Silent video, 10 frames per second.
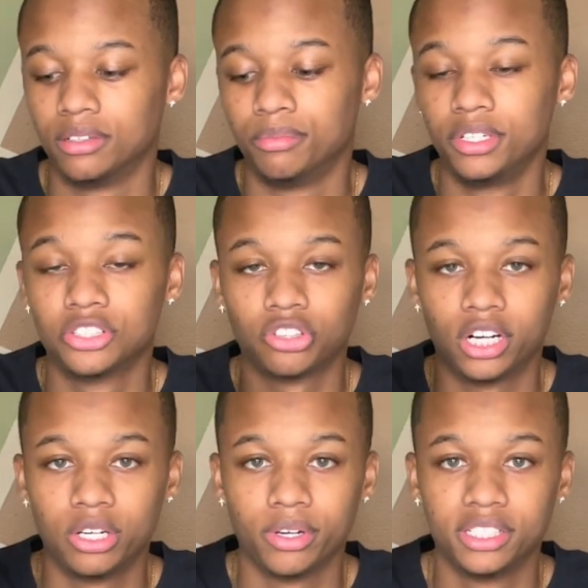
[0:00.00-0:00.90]
me to
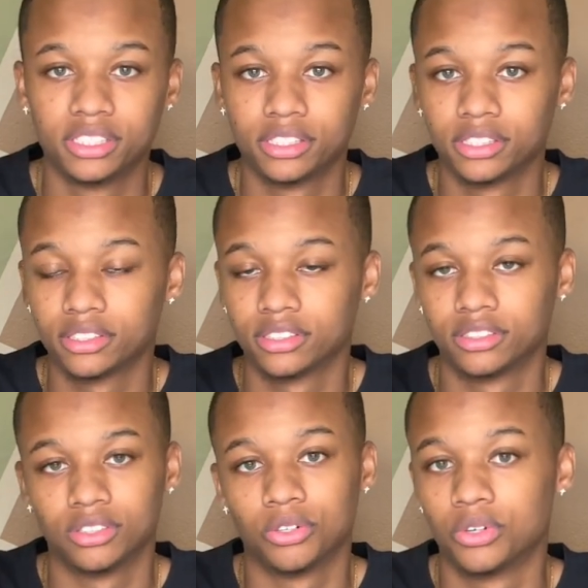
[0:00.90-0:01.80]
start erasing
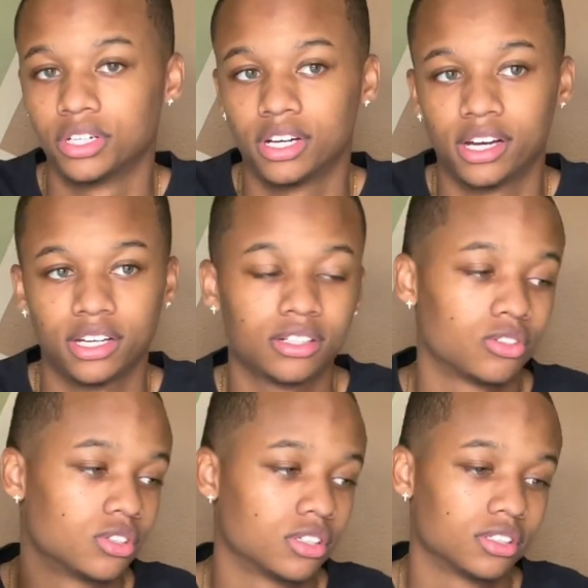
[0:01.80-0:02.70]
or not,
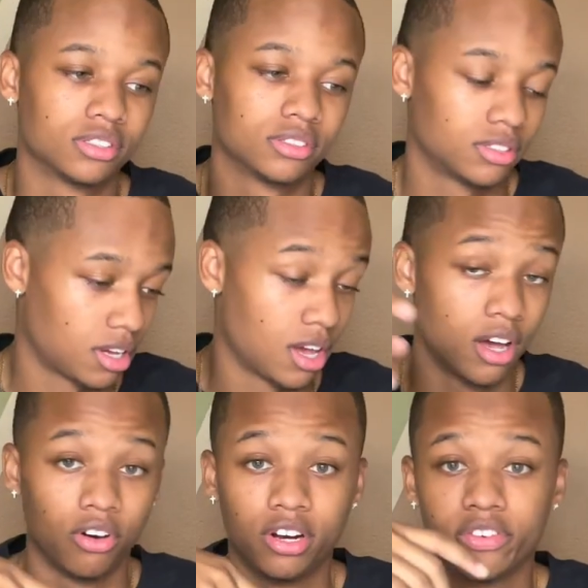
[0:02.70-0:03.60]
or
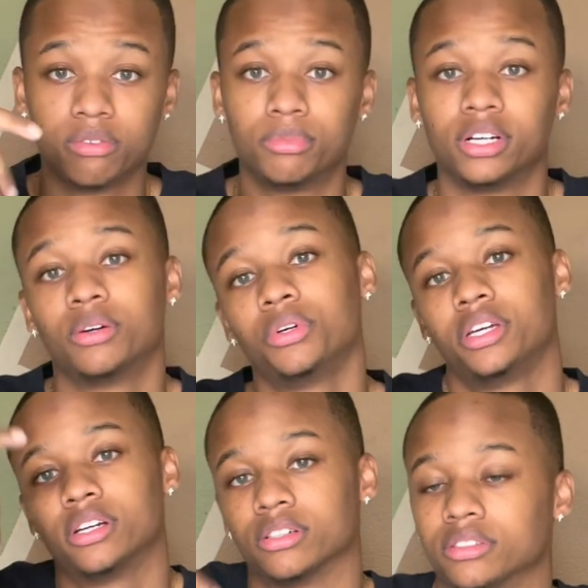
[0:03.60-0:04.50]
whatever, but we
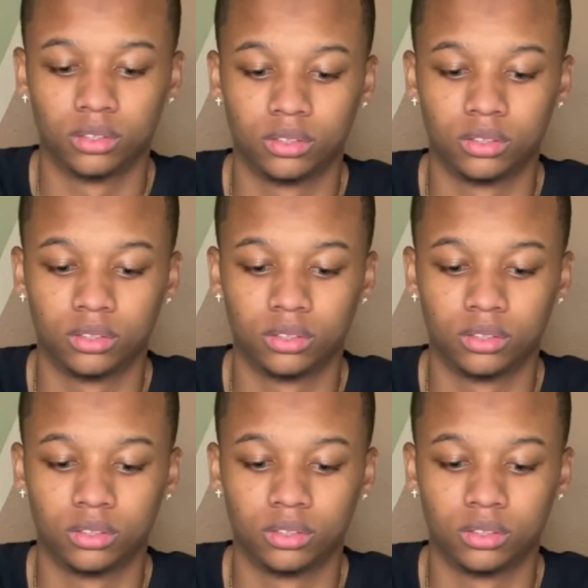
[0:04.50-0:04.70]
here.